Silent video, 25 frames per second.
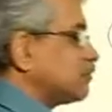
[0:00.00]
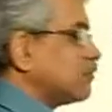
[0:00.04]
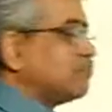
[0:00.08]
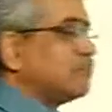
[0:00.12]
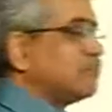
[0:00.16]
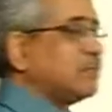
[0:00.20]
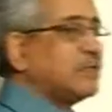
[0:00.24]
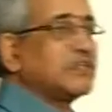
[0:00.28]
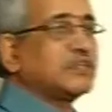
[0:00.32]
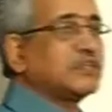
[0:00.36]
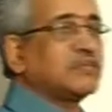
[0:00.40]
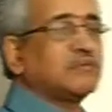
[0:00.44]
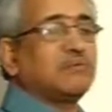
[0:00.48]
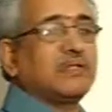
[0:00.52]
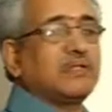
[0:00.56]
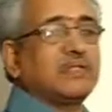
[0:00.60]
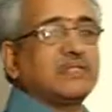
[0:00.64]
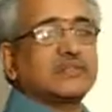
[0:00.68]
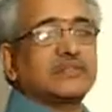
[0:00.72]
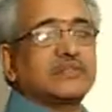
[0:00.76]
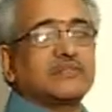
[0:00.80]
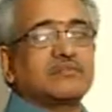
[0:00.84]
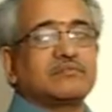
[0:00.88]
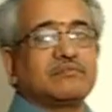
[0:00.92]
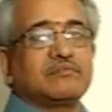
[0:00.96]
from place to
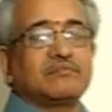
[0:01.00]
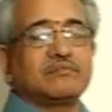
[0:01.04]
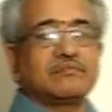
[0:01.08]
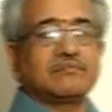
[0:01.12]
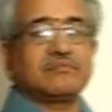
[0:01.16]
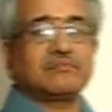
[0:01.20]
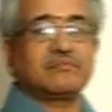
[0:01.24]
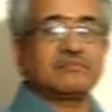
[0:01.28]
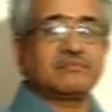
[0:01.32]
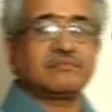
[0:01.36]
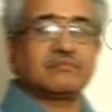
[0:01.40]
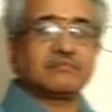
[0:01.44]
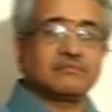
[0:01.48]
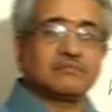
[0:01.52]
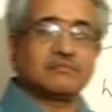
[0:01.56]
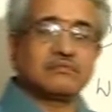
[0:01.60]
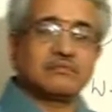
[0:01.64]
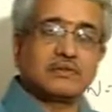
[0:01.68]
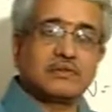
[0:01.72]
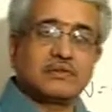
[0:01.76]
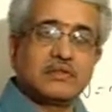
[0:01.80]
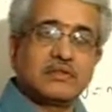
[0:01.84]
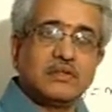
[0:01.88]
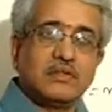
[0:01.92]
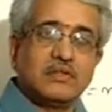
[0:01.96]
place.
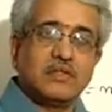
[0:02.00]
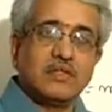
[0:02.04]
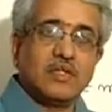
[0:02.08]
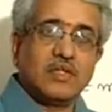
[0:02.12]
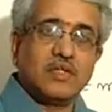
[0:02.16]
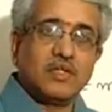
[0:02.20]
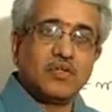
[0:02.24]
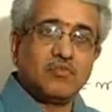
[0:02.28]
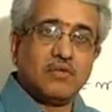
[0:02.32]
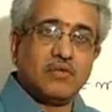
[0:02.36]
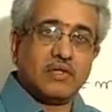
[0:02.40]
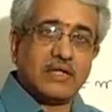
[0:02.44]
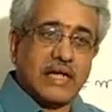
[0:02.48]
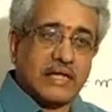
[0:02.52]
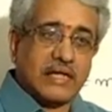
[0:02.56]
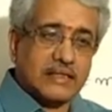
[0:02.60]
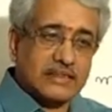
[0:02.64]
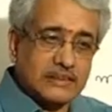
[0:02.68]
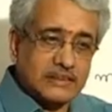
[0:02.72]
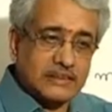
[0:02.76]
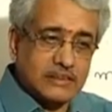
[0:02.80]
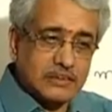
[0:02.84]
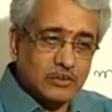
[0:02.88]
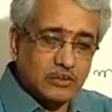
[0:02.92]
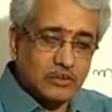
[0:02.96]
When
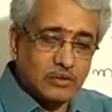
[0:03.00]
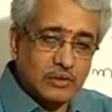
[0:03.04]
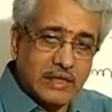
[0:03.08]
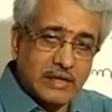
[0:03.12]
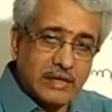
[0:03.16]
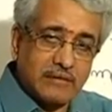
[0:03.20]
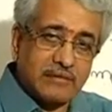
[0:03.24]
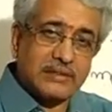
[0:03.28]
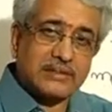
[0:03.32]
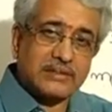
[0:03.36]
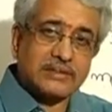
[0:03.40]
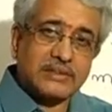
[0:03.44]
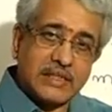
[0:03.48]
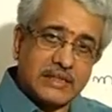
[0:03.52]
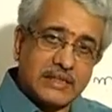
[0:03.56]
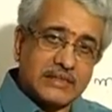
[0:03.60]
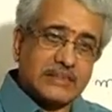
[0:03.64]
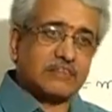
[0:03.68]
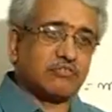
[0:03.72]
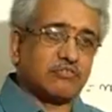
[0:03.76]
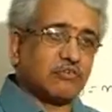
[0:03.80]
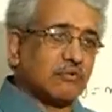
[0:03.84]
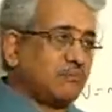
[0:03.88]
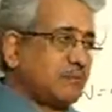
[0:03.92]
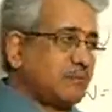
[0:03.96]
acceleration due to gravity
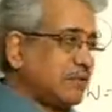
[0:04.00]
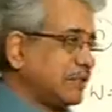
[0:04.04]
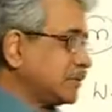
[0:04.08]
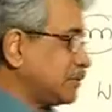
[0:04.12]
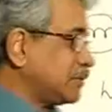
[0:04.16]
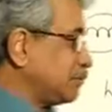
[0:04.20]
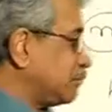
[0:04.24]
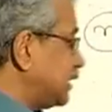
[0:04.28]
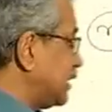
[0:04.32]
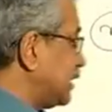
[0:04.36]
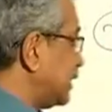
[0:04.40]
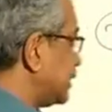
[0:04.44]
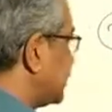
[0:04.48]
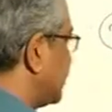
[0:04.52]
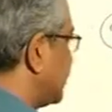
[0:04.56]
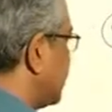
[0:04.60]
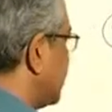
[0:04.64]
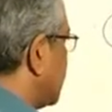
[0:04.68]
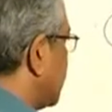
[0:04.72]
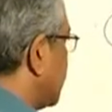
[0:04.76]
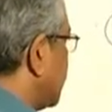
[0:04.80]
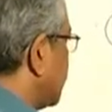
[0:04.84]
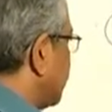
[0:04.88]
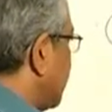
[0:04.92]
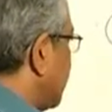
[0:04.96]
changes from place to place,
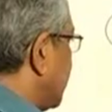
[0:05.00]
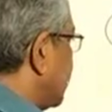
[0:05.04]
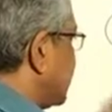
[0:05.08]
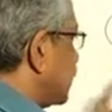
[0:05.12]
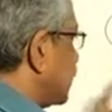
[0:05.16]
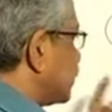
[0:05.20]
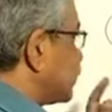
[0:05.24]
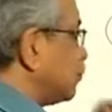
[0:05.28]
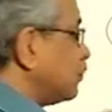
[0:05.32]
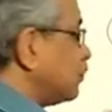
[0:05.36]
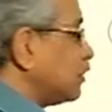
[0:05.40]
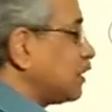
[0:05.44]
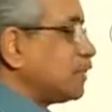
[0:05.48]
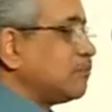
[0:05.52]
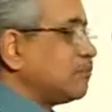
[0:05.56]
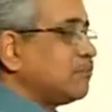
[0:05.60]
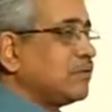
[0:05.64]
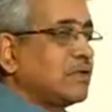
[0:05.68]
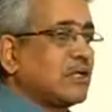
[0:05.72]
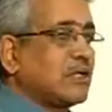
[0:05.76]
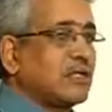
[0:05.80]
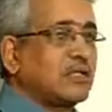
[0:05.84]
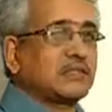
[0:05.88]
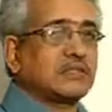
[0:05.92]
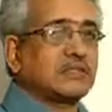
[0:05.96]
weight also will not be
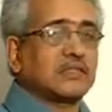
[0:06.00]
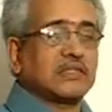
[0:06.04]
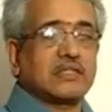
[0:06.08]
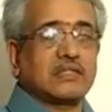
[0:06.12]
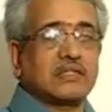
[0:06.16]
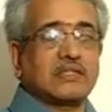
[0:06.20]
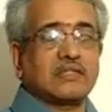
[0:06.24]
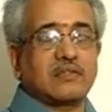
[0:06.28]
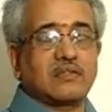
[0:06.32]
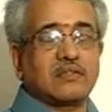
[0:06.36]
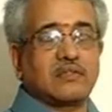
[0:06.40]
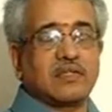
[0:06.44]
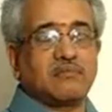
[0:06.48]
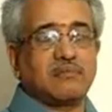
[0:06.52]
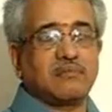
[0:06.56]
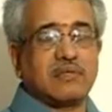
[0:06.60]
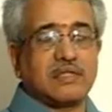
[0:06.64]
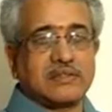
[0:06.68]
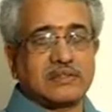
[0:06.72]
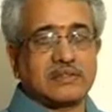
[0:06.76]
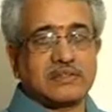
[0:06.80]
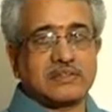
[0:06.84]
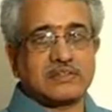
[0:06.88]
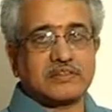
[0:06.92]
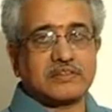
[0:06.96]
constant at all
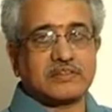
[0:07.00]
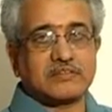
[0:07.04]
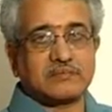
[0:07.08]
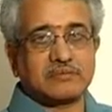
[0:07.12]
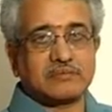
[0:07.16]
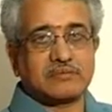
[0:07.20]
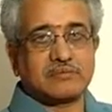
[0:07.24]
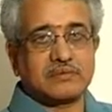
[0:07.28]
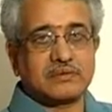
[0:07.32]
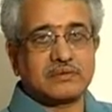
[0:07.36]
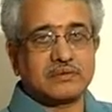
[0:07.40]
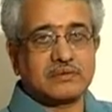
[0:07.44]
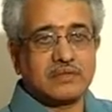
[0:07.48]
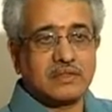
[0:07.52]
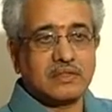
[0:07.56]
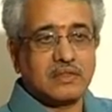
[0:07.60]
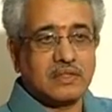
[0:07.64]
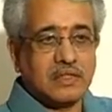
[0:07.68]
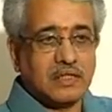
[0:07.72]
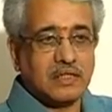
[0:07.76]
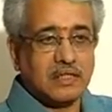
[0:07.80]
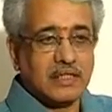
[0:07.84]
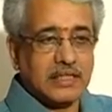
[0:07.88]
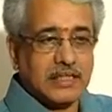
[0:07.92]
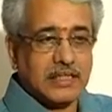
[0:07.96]
places.
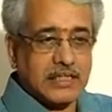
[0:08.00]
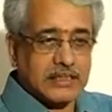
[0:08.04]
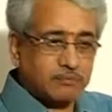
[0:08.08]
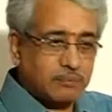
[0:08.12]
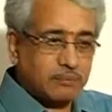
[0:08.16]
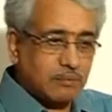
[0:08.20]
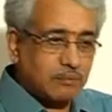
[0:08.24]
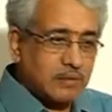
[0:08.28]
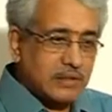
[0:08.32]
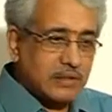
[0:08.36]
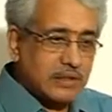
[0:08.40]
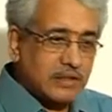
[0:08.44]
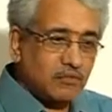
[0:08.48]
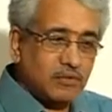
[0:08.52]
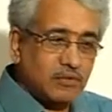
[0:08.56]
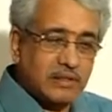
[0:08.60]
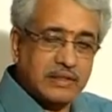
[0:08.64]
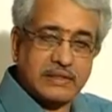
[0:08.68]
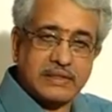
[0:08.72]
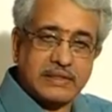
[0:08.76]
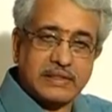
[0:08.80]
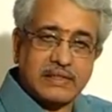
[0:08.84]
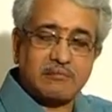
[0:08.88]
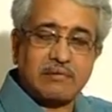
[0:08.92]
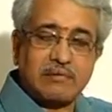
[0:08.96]
Experimentally, we
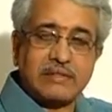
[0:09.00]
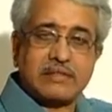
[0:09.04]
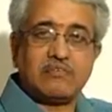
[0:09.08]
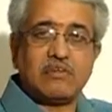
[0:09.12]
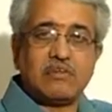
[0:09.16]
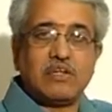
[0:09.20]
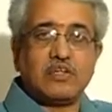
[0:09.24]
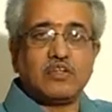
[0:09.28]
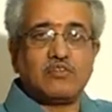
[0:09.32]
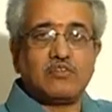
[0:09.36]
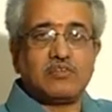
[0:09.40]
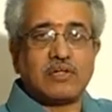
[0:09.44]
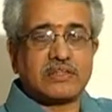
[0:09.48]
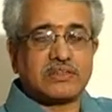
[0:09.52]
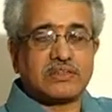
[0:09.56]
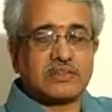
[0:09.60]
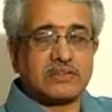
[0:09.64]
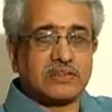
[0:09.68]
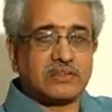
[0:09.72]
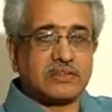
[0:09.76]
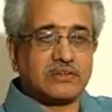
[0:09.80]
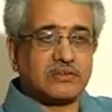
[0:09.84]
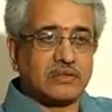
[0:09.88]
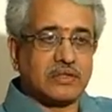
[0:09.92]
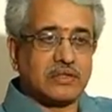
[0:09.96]
can determine the value of
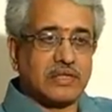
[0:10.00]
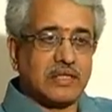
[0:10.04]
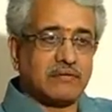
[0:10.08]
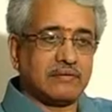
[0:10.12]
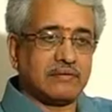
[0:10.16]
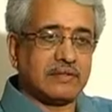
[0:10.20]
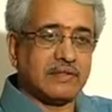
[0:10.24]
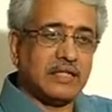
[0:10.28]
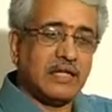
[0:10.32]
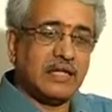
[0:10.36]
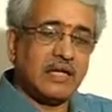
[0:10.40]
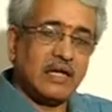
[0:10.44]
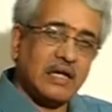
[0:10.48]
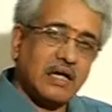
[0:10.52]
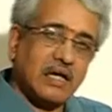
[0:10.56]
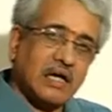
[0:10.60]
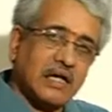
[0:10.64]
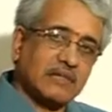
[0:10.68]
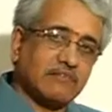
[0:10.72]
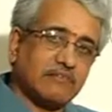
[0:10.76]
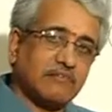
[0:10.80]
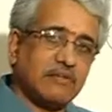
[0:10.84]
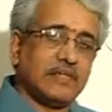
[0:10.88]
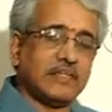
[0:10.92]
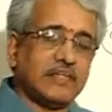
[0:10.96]
acceleration due to gravity
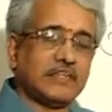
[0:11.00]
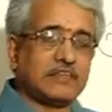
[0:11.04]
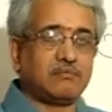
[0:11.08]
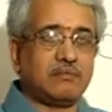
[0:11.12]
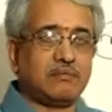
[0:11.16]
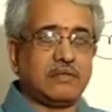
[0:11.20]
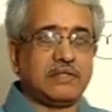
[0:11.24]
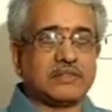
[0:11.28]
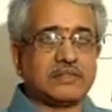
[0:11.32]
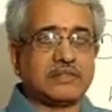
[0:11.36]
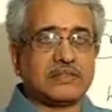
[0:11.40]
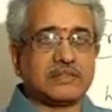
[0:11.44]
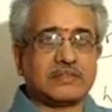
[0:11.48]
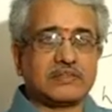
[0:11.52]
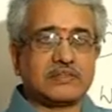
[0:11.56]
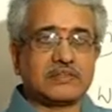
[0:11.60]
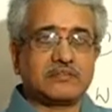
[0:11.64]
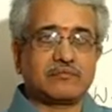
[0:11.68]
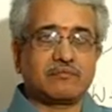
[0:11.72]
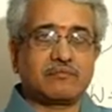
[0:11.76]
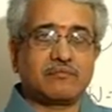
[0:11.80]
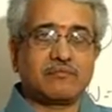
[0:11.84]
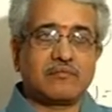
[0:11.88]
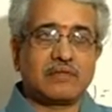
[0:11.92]
at various places.